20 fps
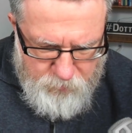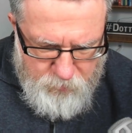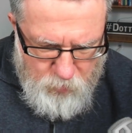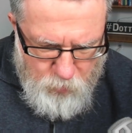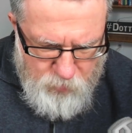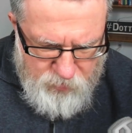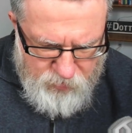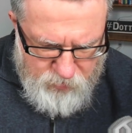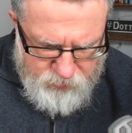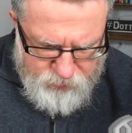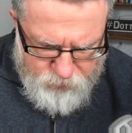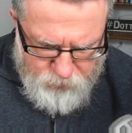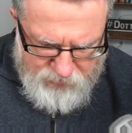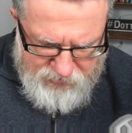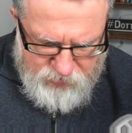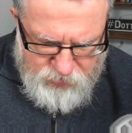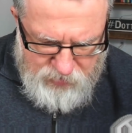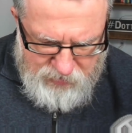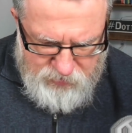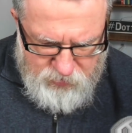with your
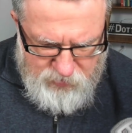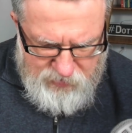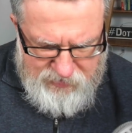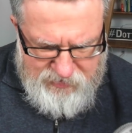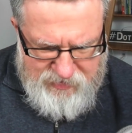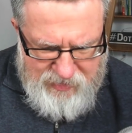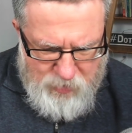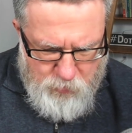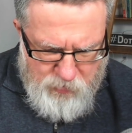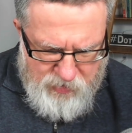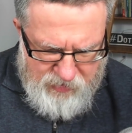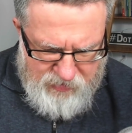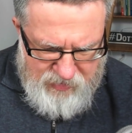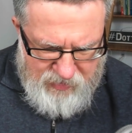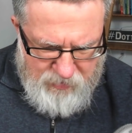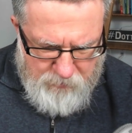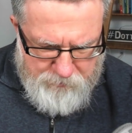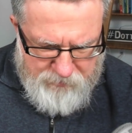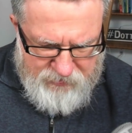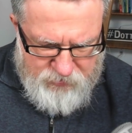screenshot. So let's say I want to
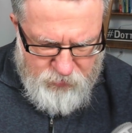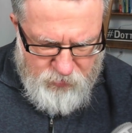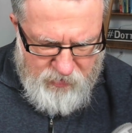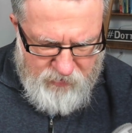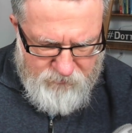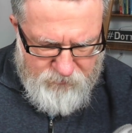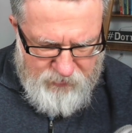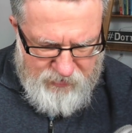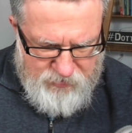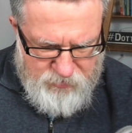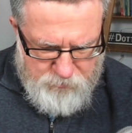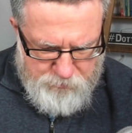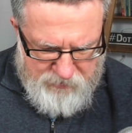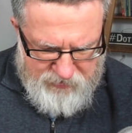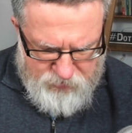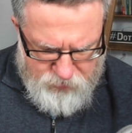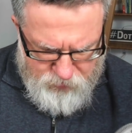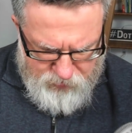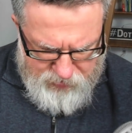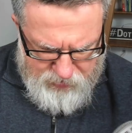take a picture of this
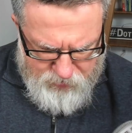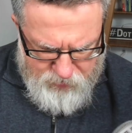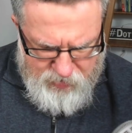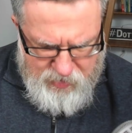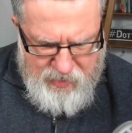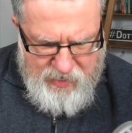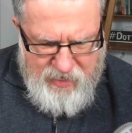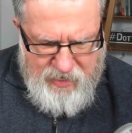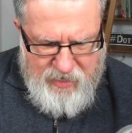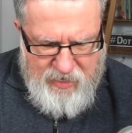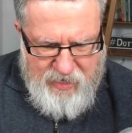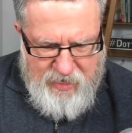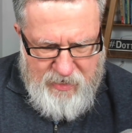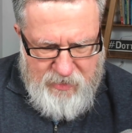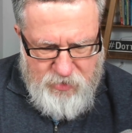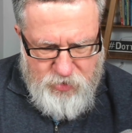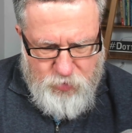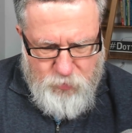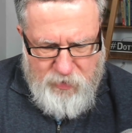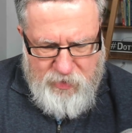picture here, and a
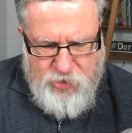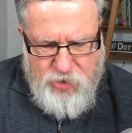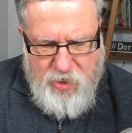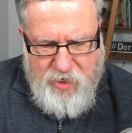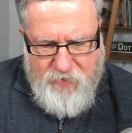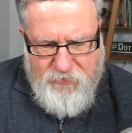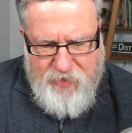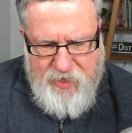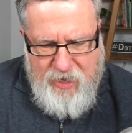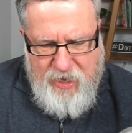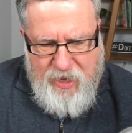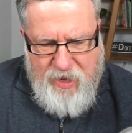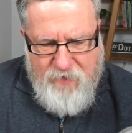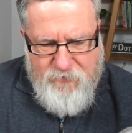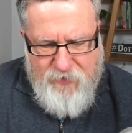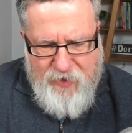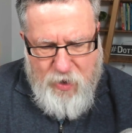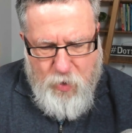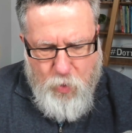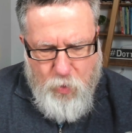screenshot of it. If
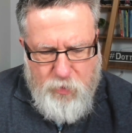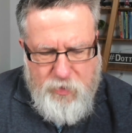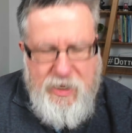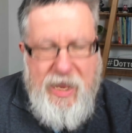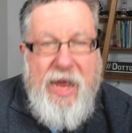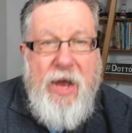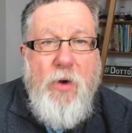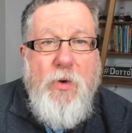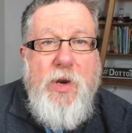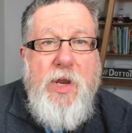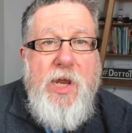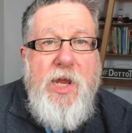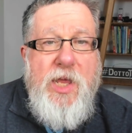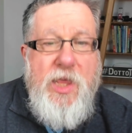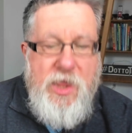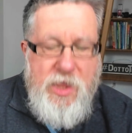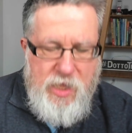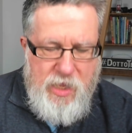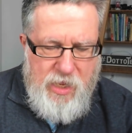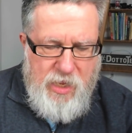I hold down
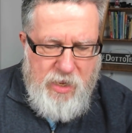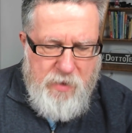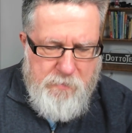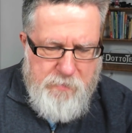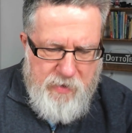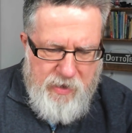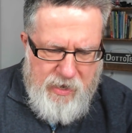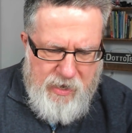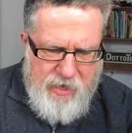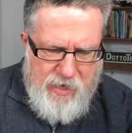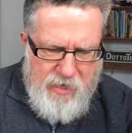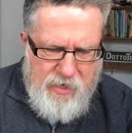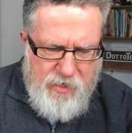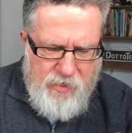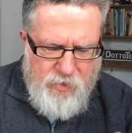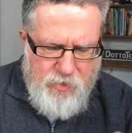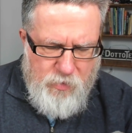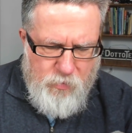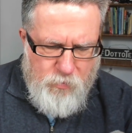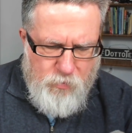the uh,
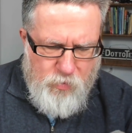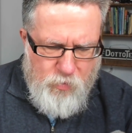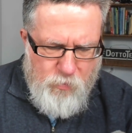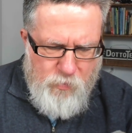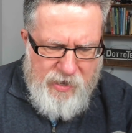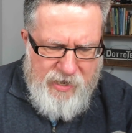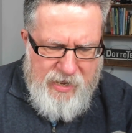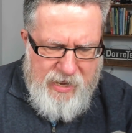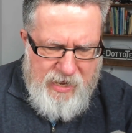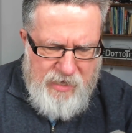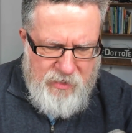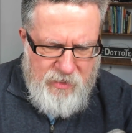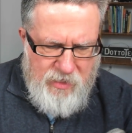the, the right hand,